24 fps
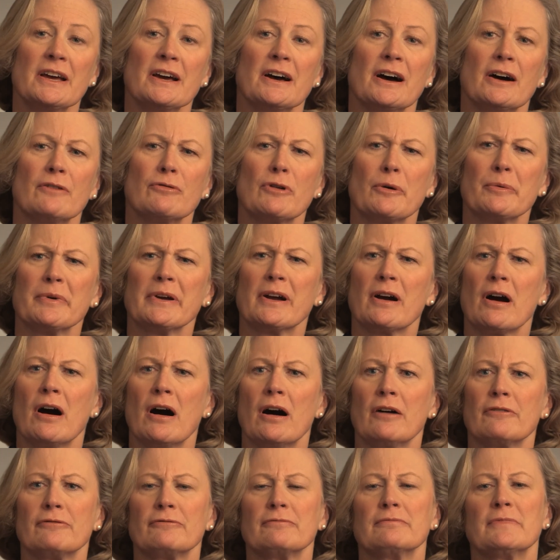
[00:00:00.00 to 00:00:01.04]
of what we
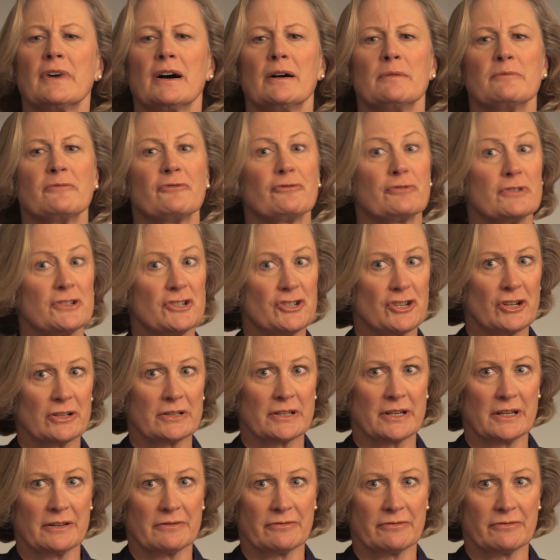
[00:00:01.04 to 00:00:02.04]
call fragility